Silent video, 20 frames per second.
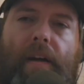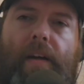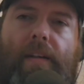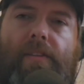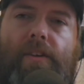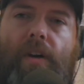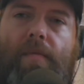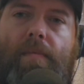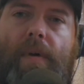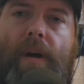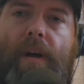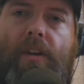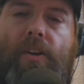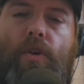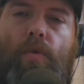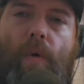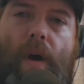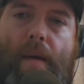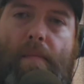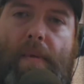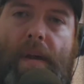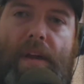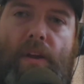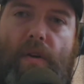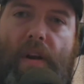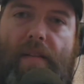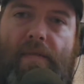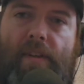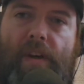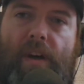Type of UAP,
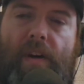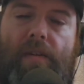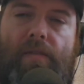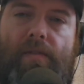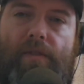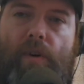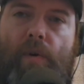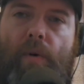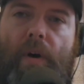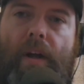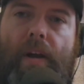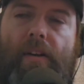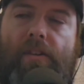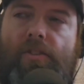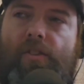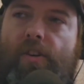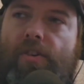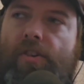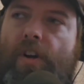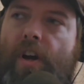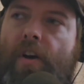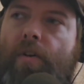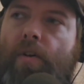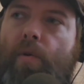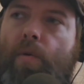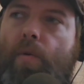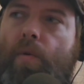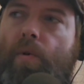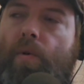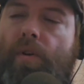you'd have to go ahead and search on
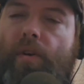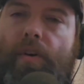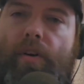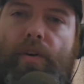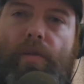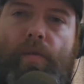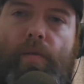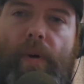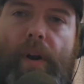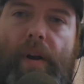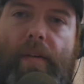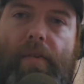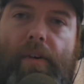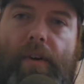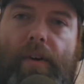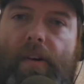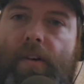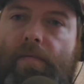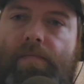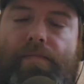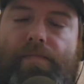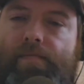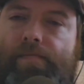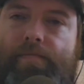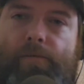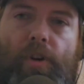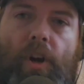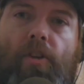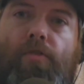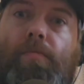Google or whatever.
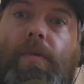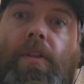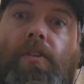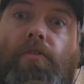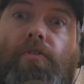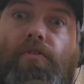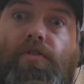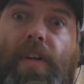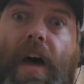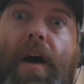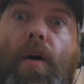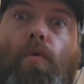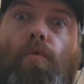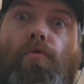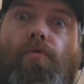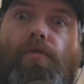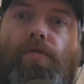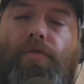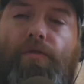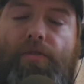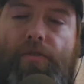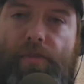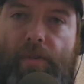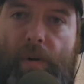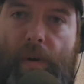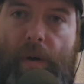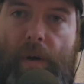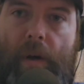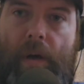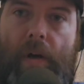Trust me, there's thousands
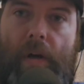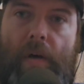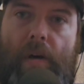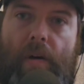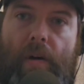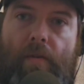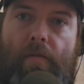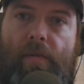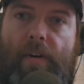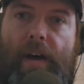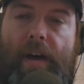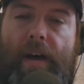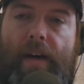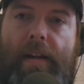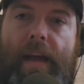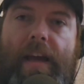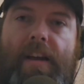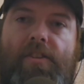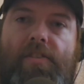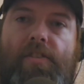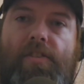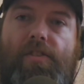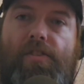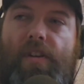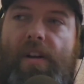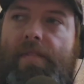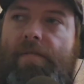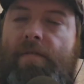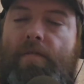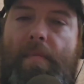of cases
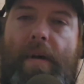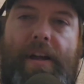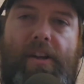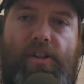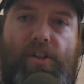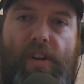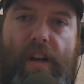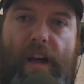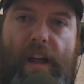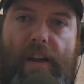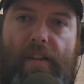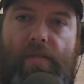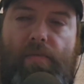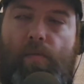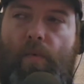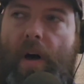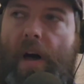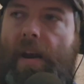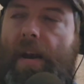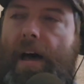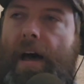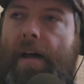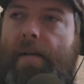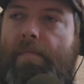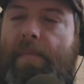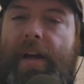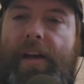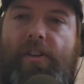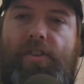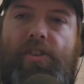and information on it and
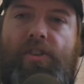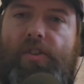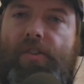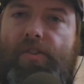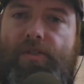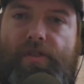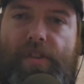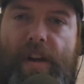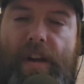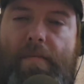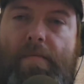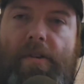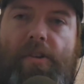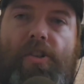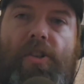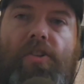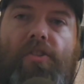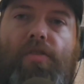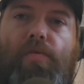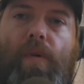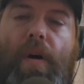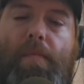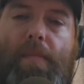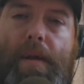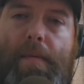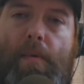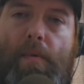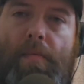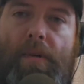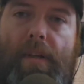whatnot, pictures and images of what
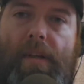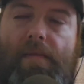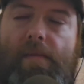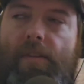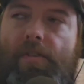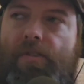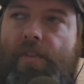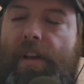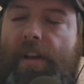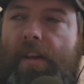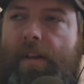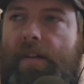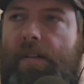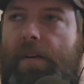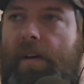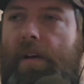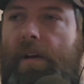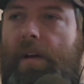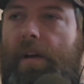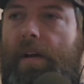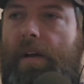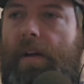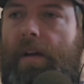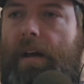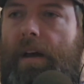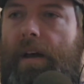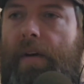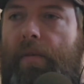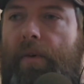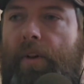people believe this thing
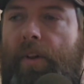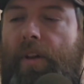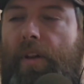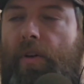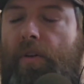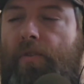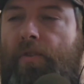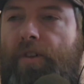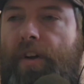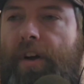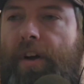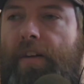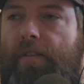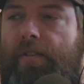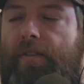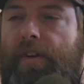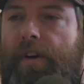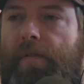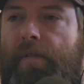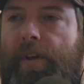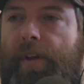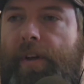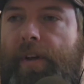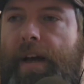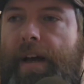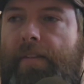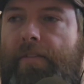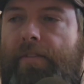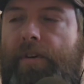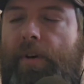really looks like and stuff like
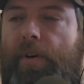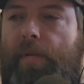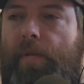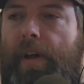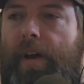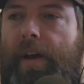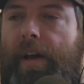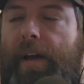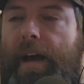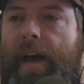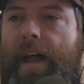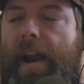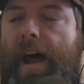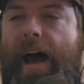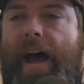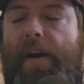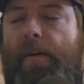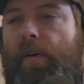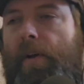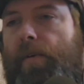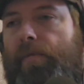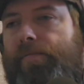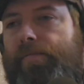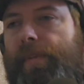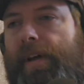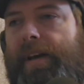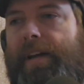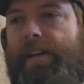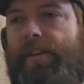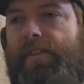that. So, like, I don't know.
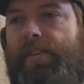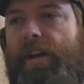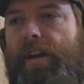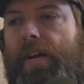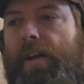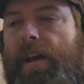Like I said,